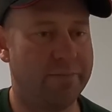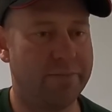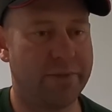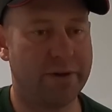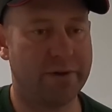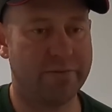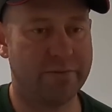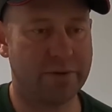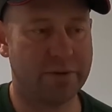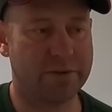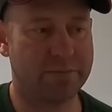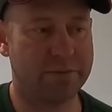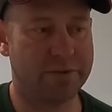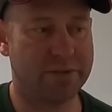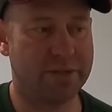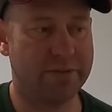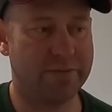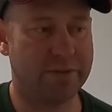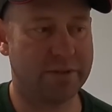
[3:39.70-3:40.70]
They were very
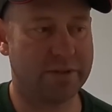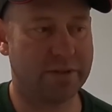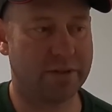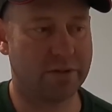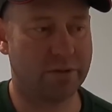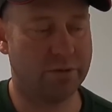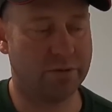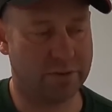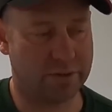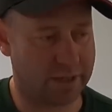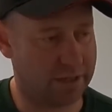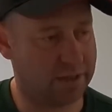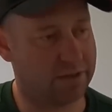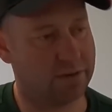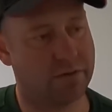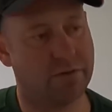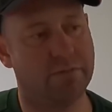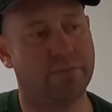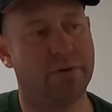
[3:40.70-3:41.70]
specific. I couldn't get
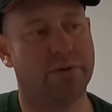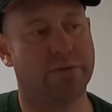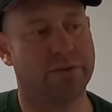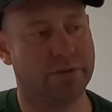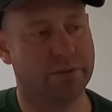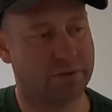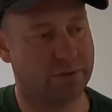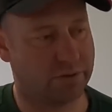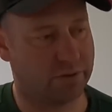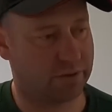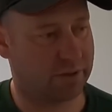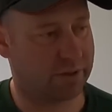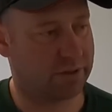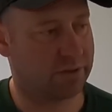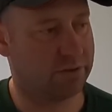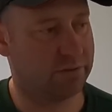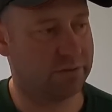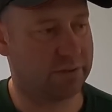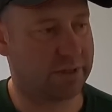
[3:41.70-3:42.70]
the composting toilet. I
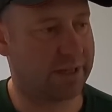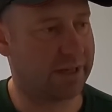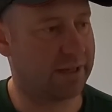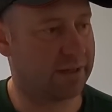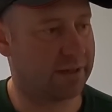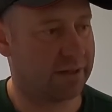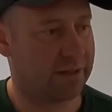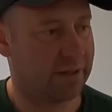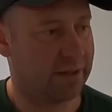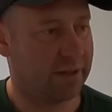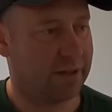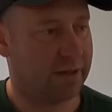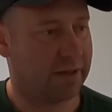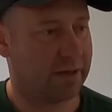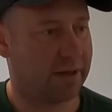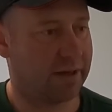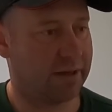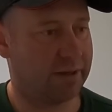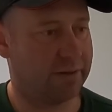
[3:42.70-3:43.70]
couldn't get
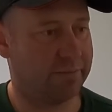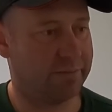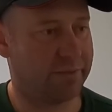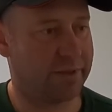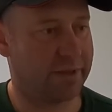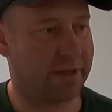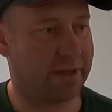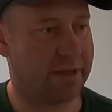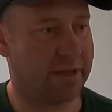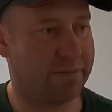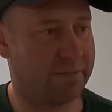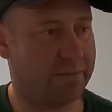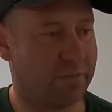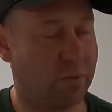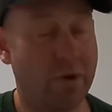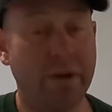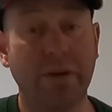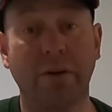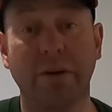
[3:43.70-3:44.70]
I
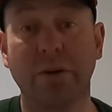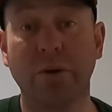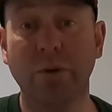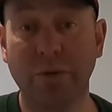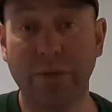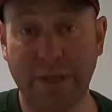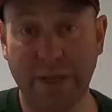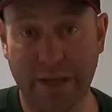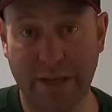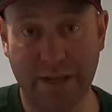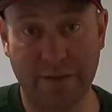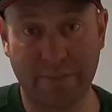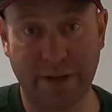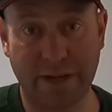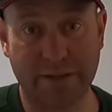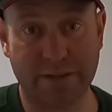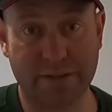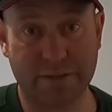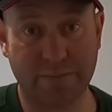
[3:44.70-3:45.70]
could get
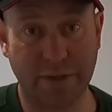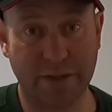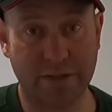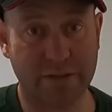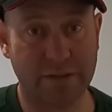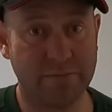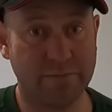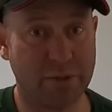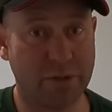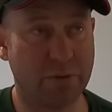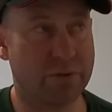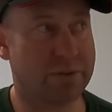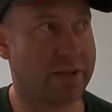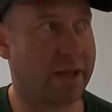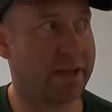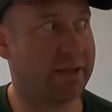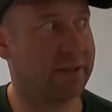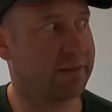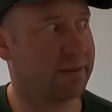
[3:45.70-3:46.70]
airbag suspension, but it was
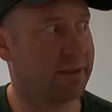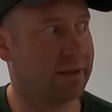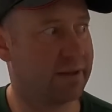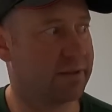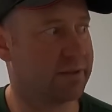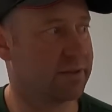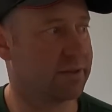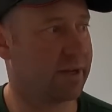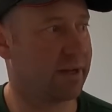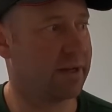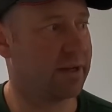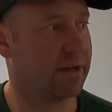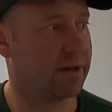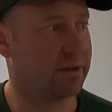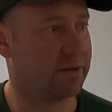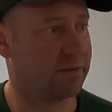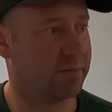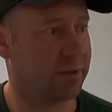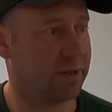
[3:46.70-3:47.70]

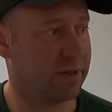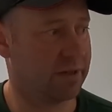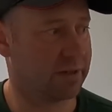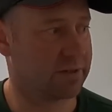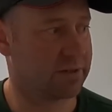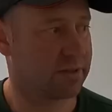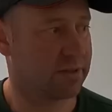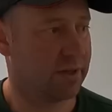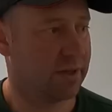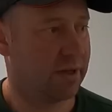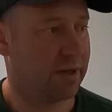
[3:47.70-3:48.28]
$8,800,